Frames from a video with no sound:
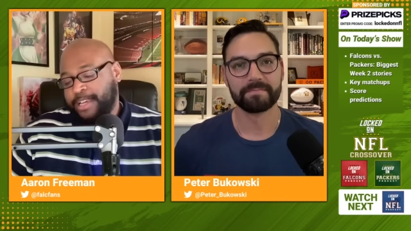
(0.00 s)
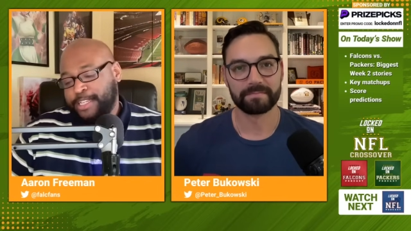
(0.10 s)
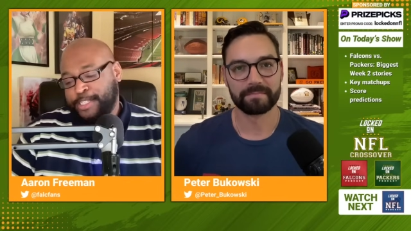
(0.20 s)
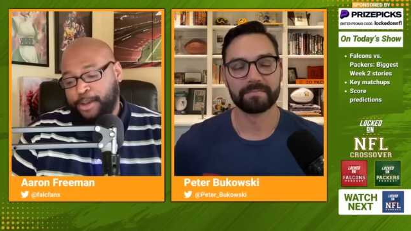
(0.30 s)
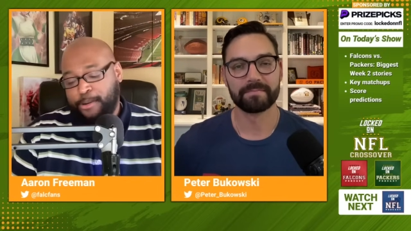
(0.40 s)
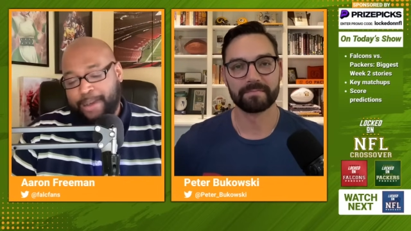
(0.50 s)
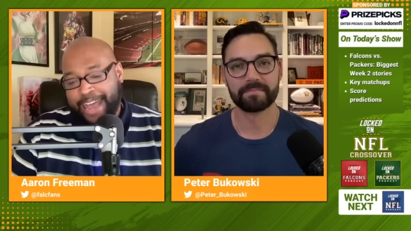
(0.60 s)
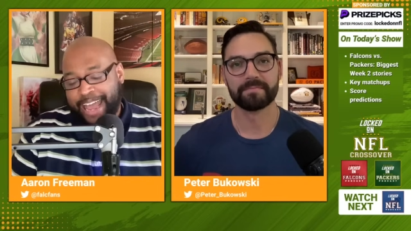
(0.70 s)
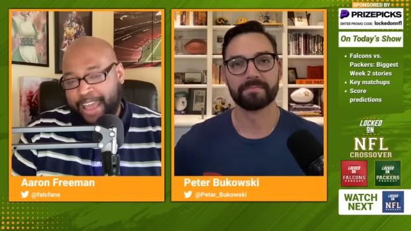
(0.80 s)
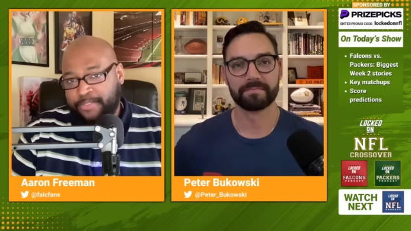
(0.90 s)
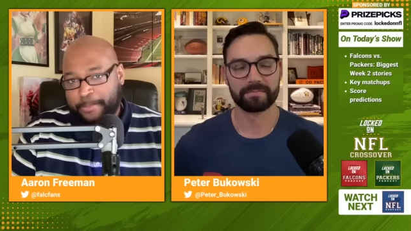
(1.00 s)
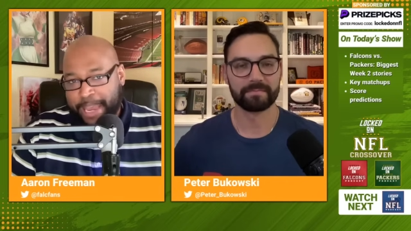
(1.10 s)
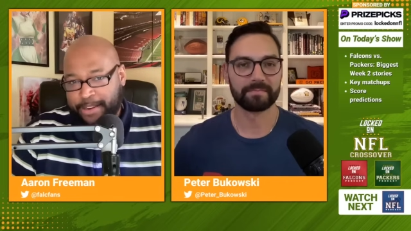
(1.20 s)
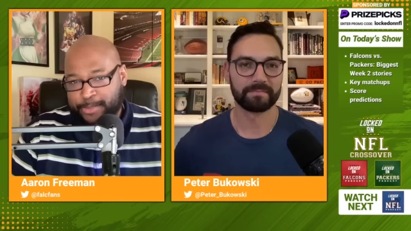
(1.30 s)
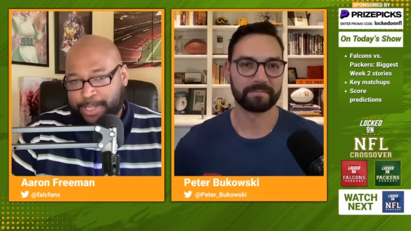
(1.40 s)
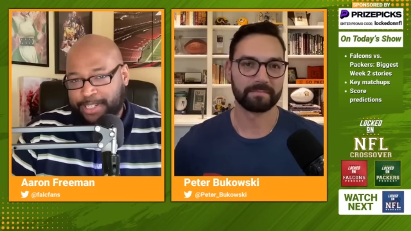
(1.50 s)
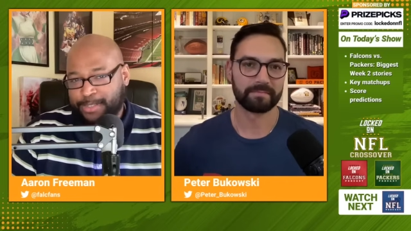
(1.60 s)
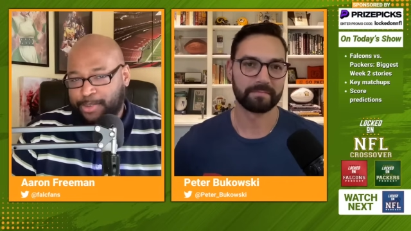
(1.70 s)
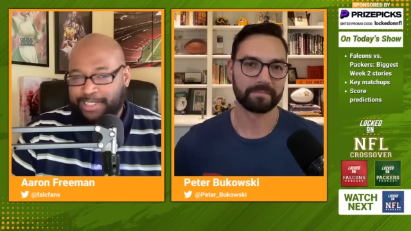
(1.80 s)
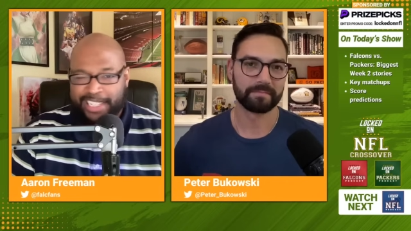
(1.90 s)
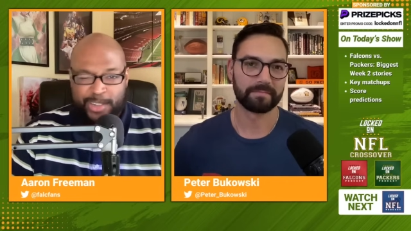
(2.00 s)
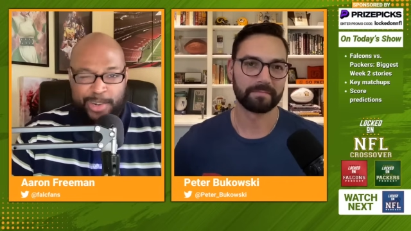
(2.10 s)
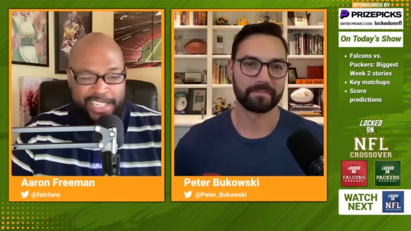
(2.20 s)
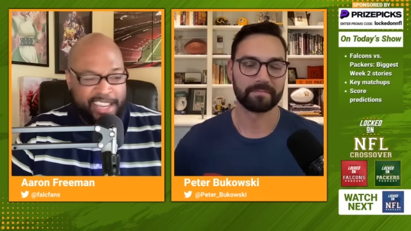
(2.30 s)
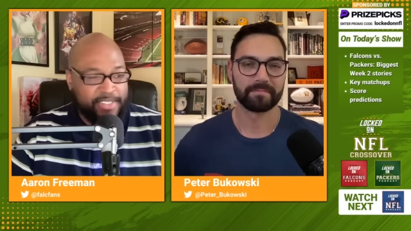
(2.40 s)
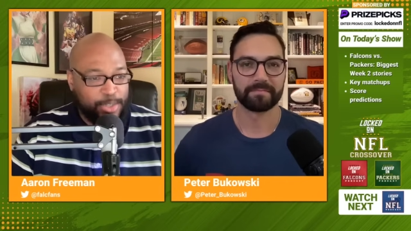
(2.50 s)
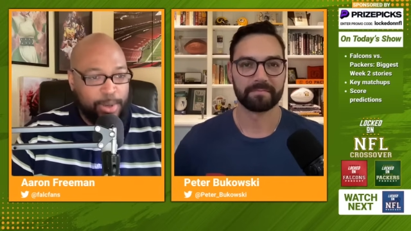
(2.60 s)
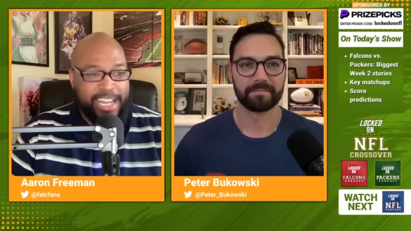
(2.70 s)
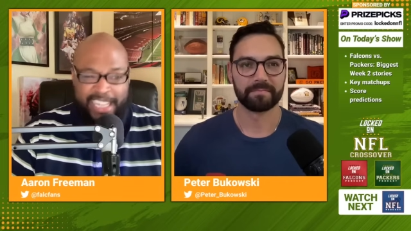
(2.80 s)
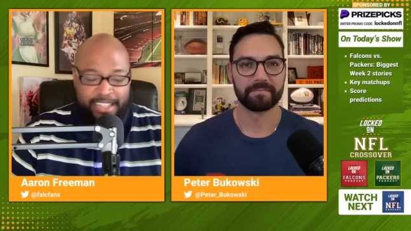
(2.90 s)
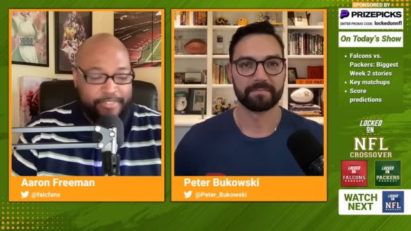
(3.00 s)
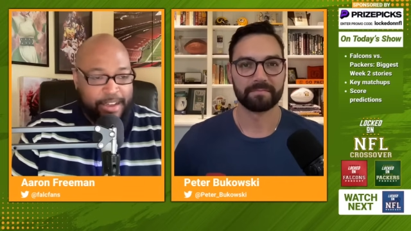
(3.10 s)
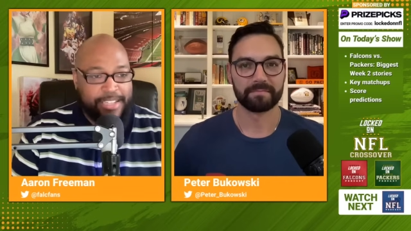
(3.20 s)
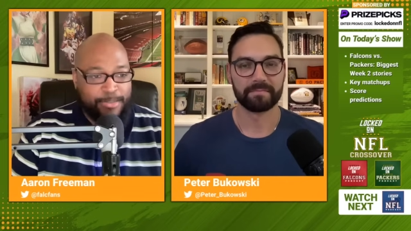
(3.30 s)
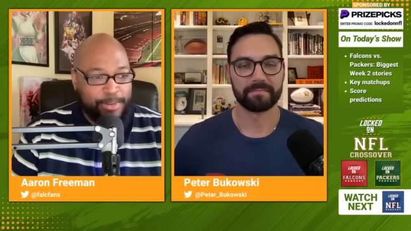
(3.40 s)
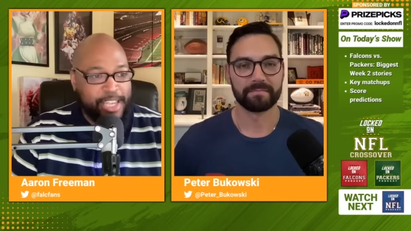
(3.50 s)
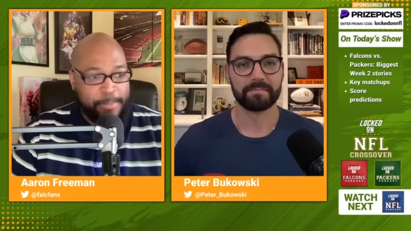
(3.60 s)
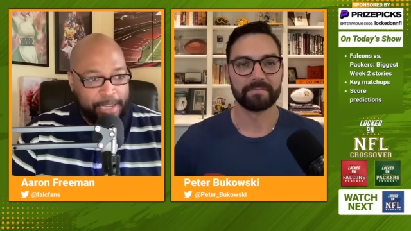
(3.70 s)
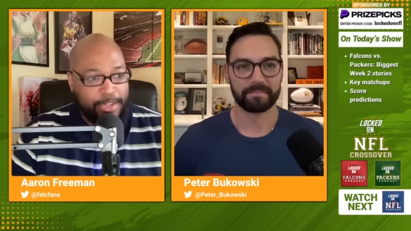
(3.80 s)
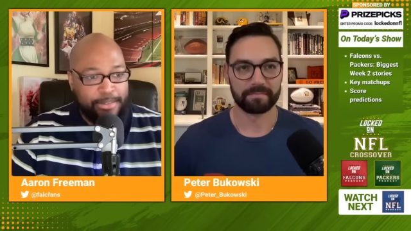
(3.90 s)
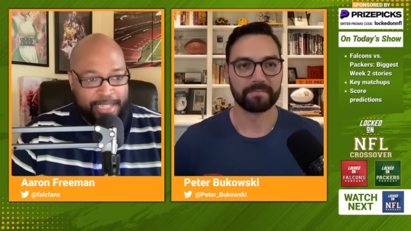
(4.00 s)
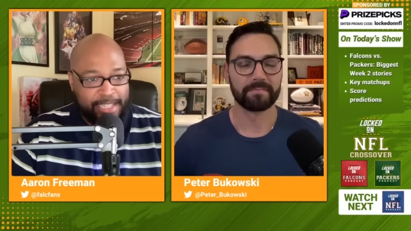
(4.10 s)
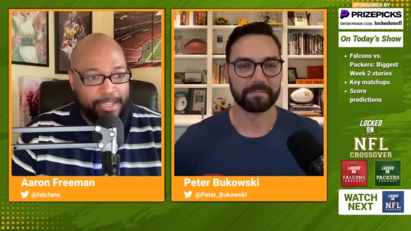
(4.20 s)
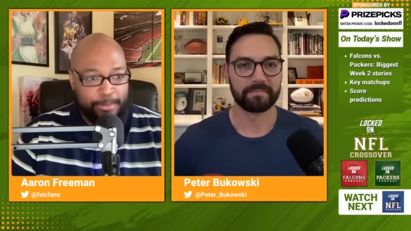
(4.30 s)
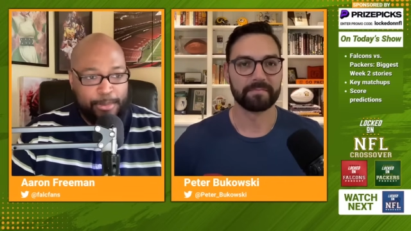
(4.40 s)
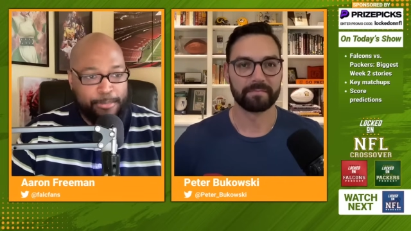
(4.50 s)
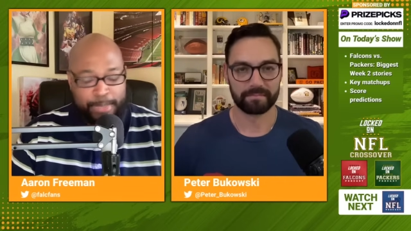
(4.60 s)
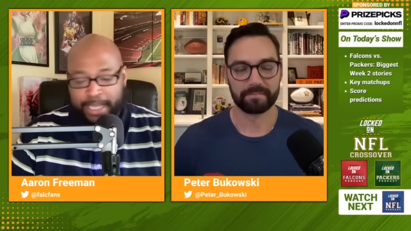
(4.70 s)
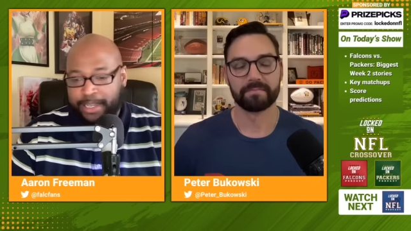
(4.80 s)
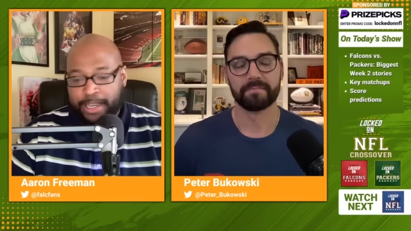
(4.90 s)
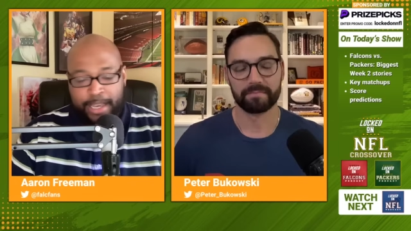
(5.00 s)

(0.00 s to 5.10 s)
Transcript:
Speaker 1: So I have the Packers winning this one like 27 20. I think the Falcons will keep it close. I think it will be